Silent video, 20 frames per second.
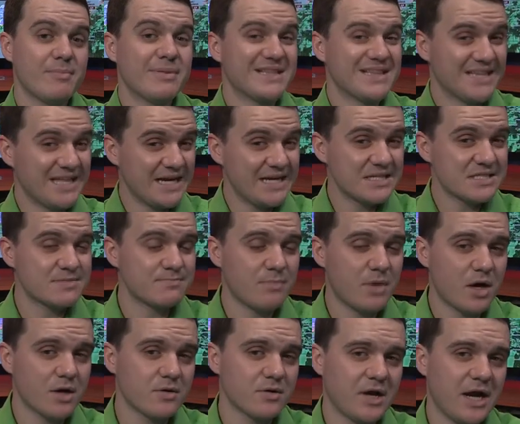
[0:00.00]
but latest
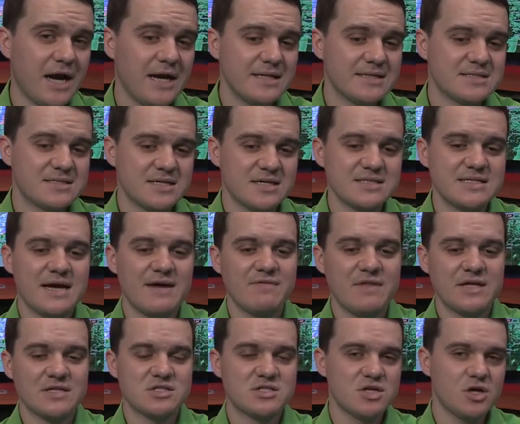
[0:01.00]
model guidance does have
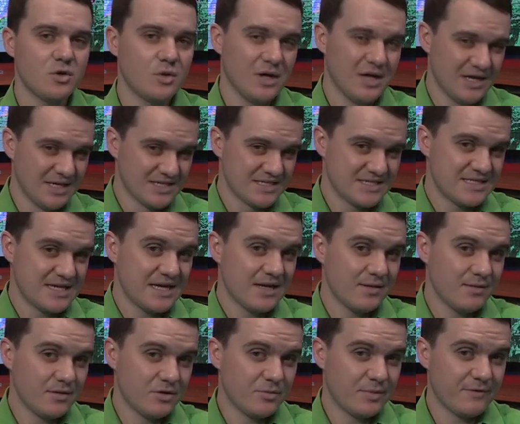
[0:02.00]
that snow staying
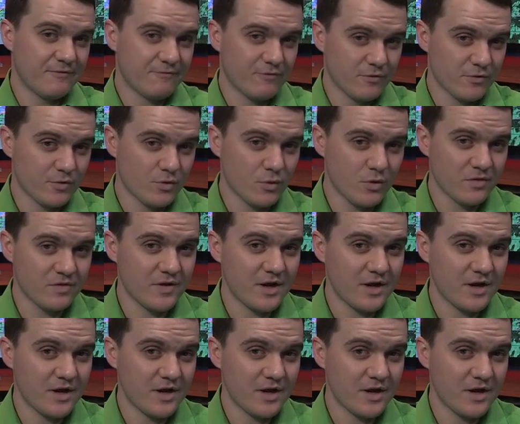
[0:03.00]
a little bit further north,